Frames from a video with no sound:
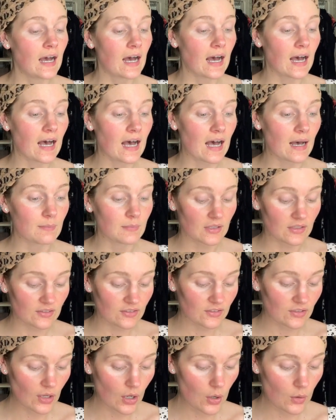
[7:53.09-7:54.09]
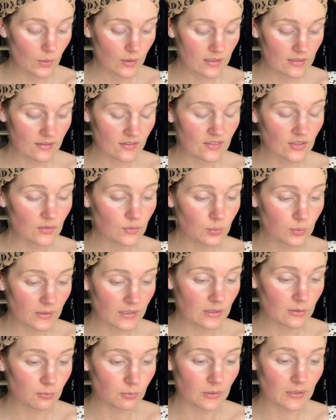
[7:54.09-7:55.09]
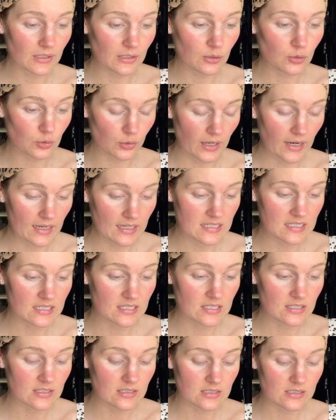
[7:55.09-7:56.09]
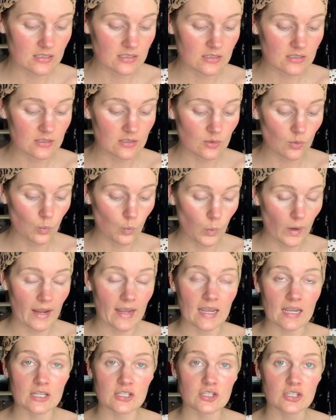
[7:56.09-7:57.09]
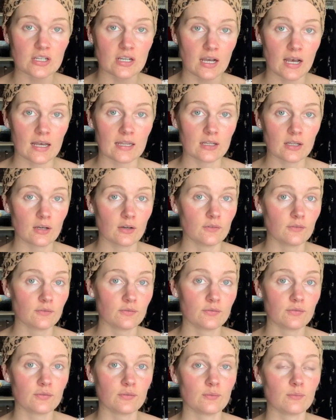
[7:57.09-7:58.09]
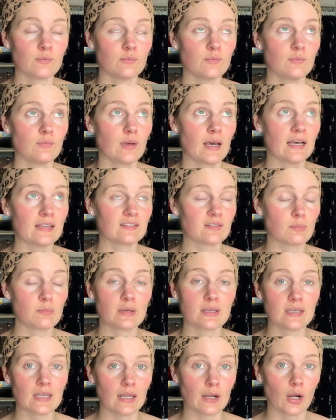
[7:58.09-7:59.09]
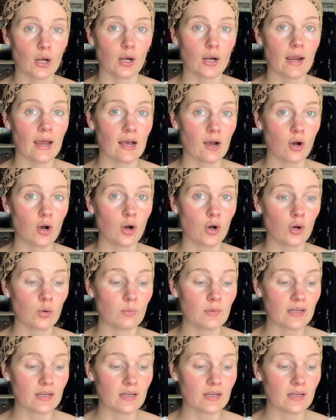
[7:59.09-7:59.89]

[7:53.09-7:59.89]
Um, so this is really, really great way to kind of, as a beginner at home,